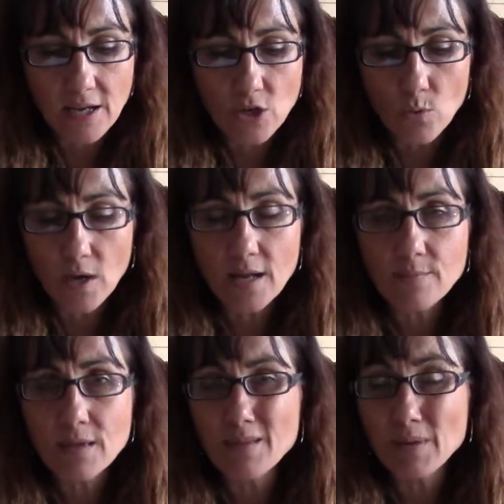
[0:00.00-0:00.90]
you want
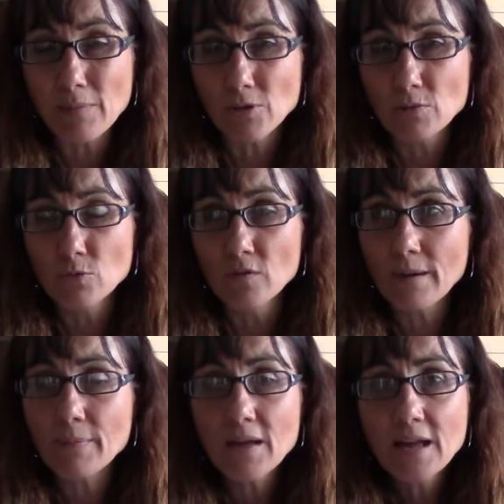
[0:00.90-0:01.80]
to be able to move
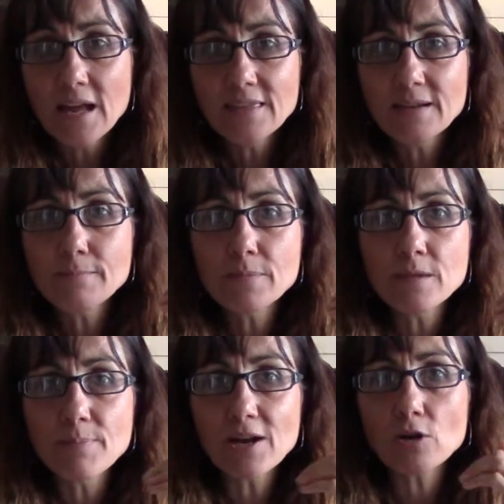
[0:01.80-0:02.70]
up. The
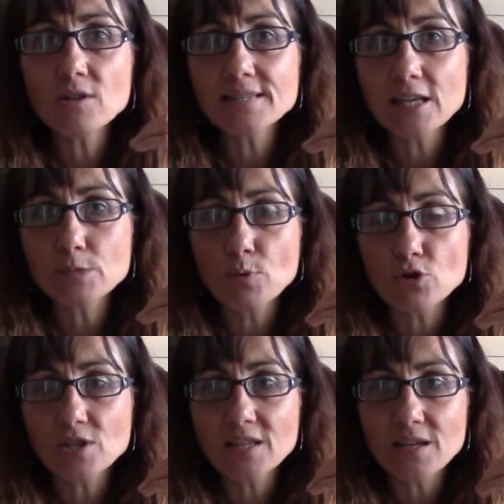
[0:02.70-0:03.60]
better the
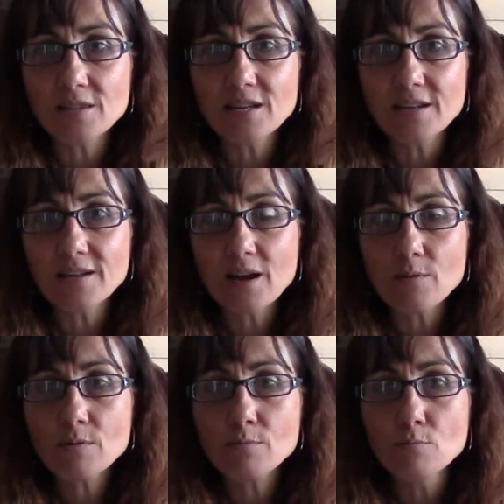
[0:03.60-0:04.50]
salesperson, that the
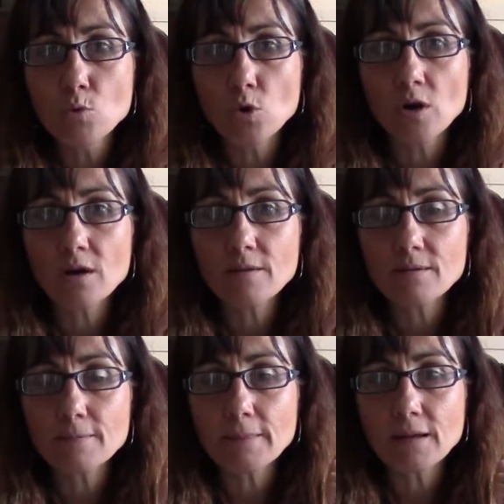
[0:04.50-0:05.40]
more
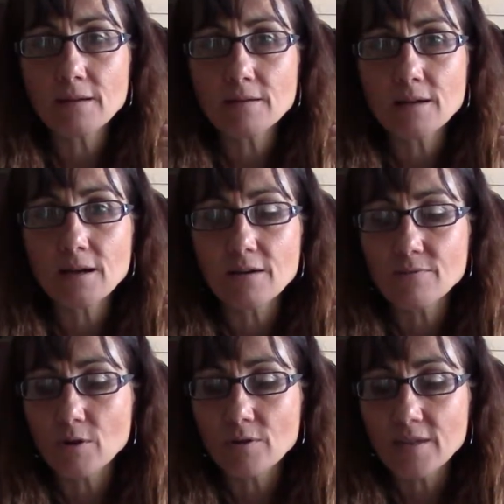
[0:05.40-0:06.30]

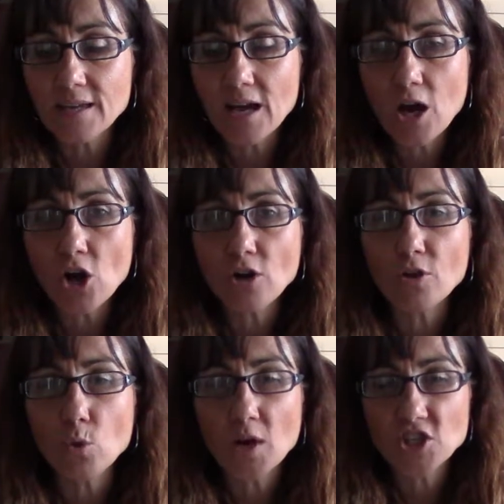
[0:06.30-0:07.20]
or the harder
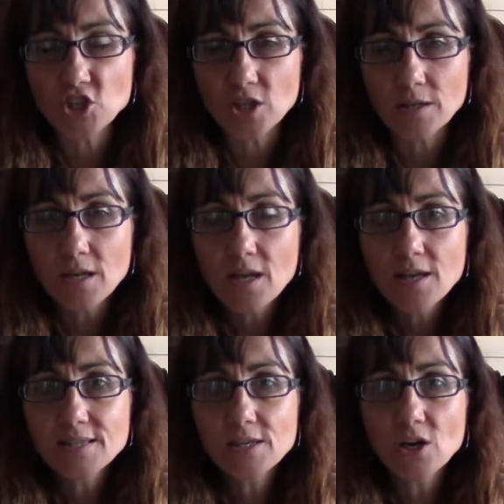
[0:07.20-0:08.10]
the question.
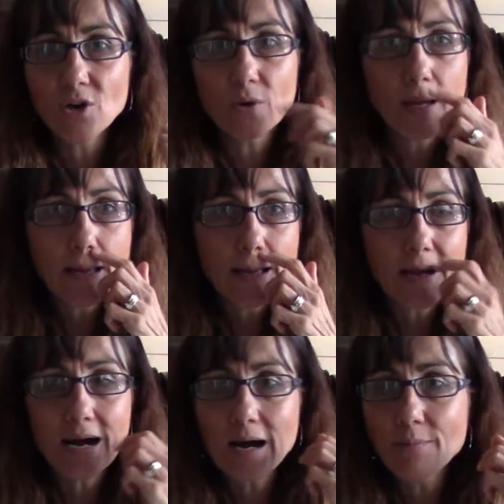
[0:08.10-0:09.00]
So
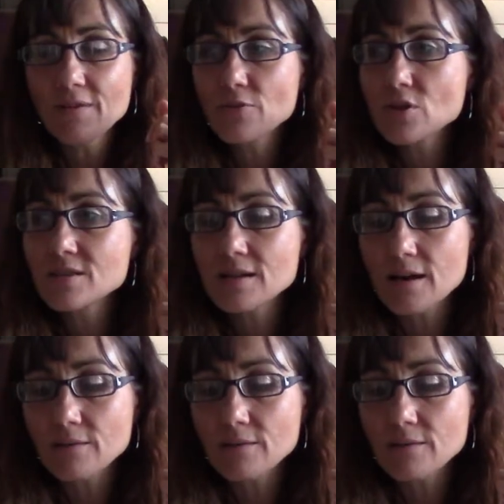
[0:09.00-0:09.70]
if you